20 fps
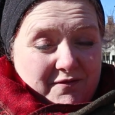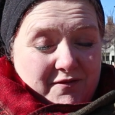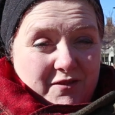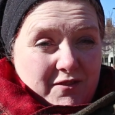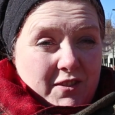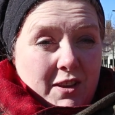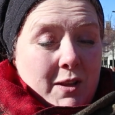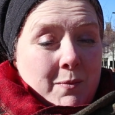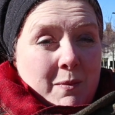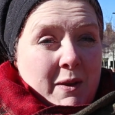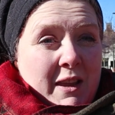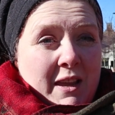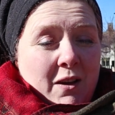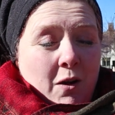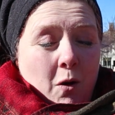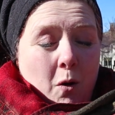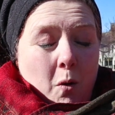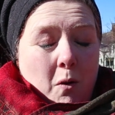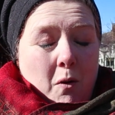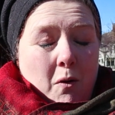filming
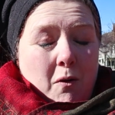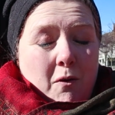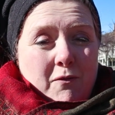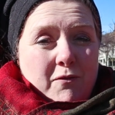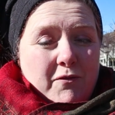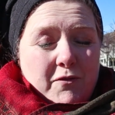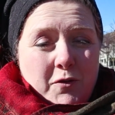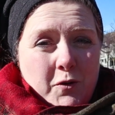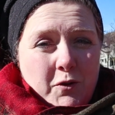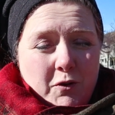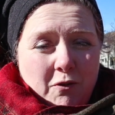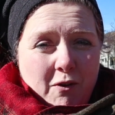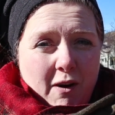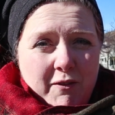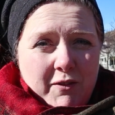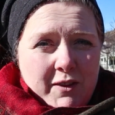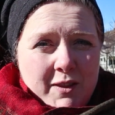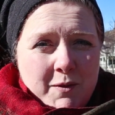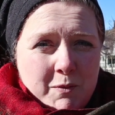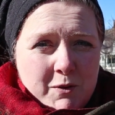or
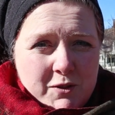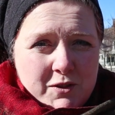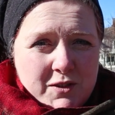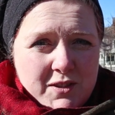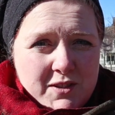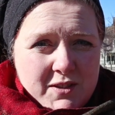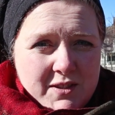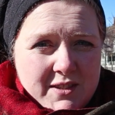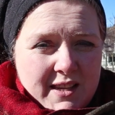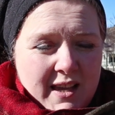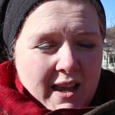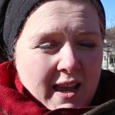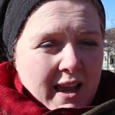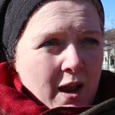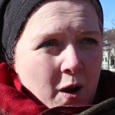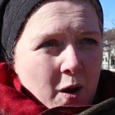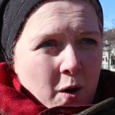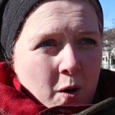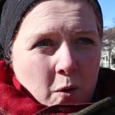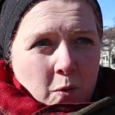photographing the buses,
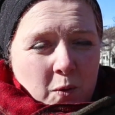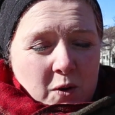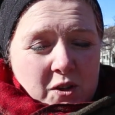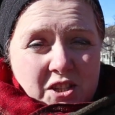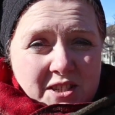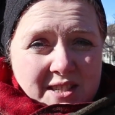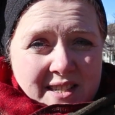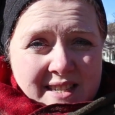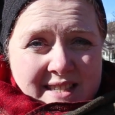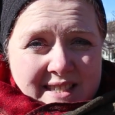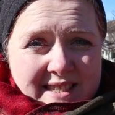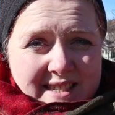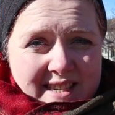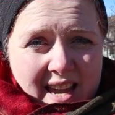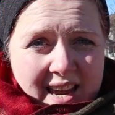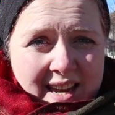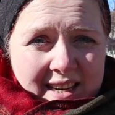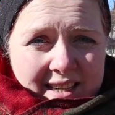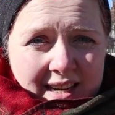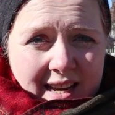which is
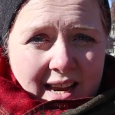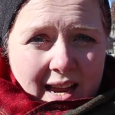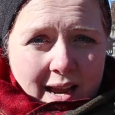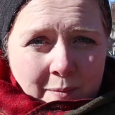insane.